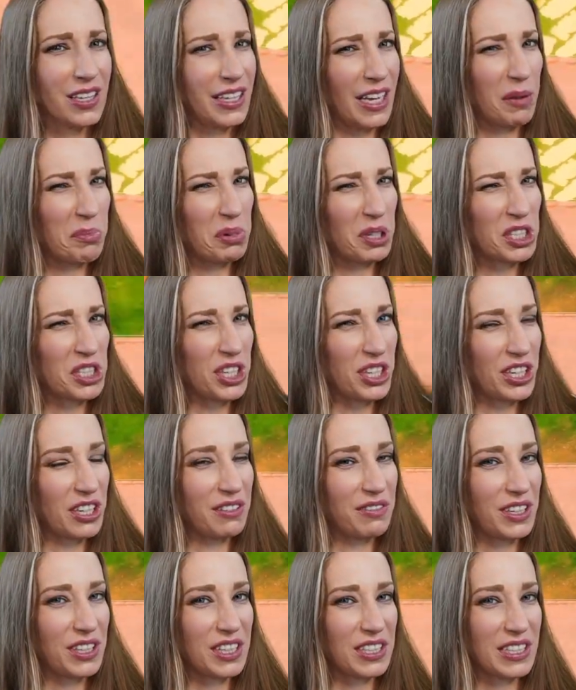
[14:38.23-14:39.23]
yet
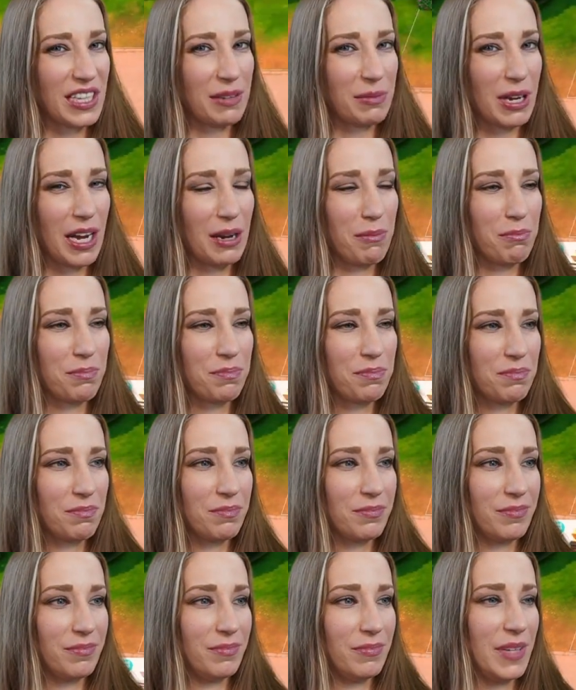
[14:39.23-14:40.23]
preserved at the same time.
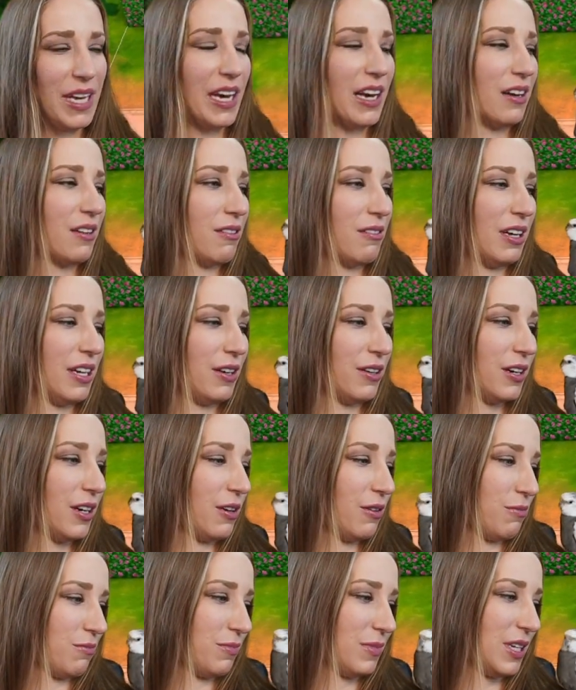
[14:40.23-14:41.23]
Yeah, I don't
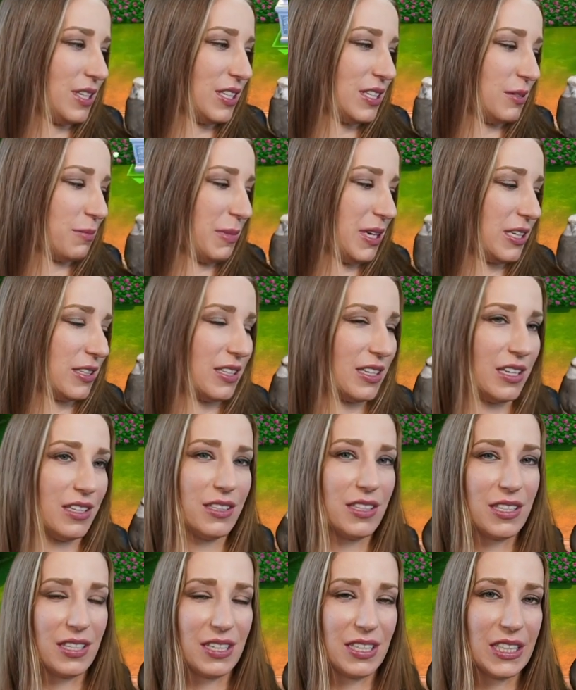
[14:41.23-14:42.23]
know, that doesn't make
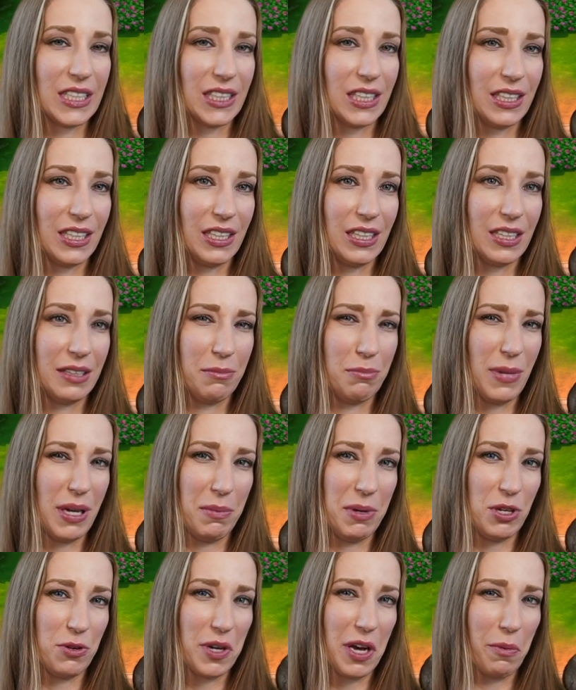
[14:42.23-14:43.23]
sense.
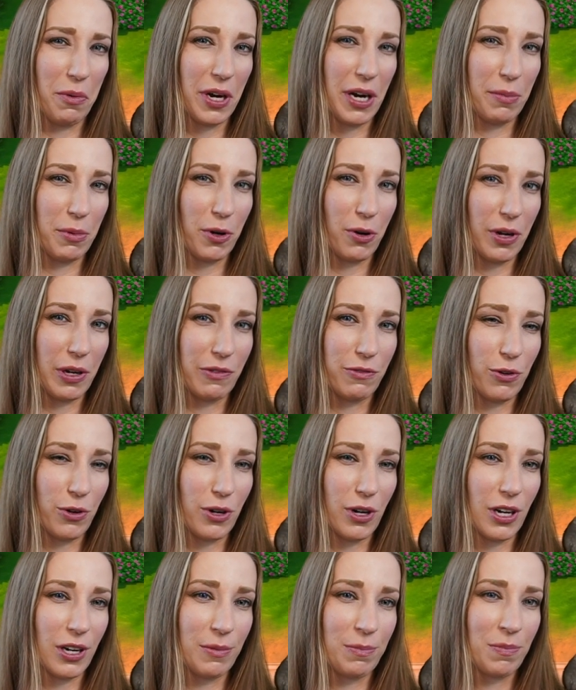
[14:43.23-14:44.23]
Maybe you get what I'm going
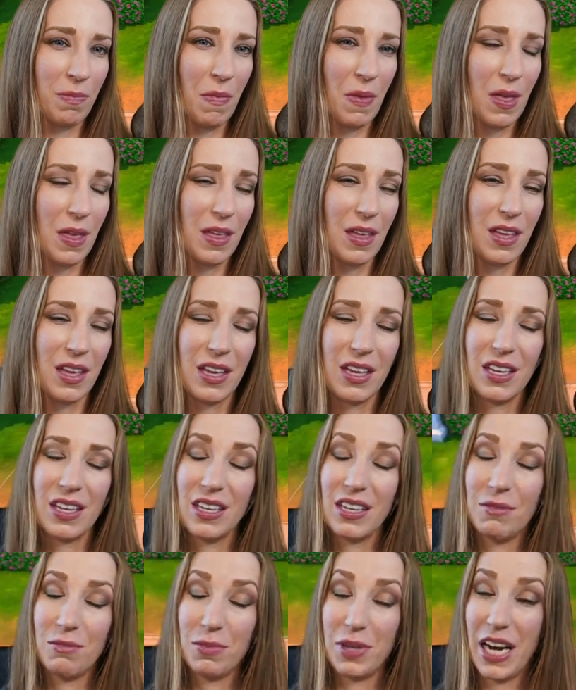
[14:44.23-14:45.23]
for.
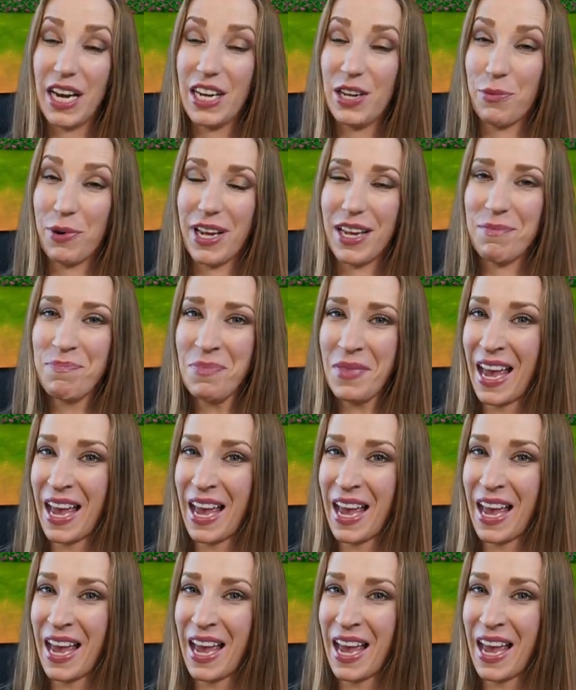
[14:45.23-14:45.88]
But anyway,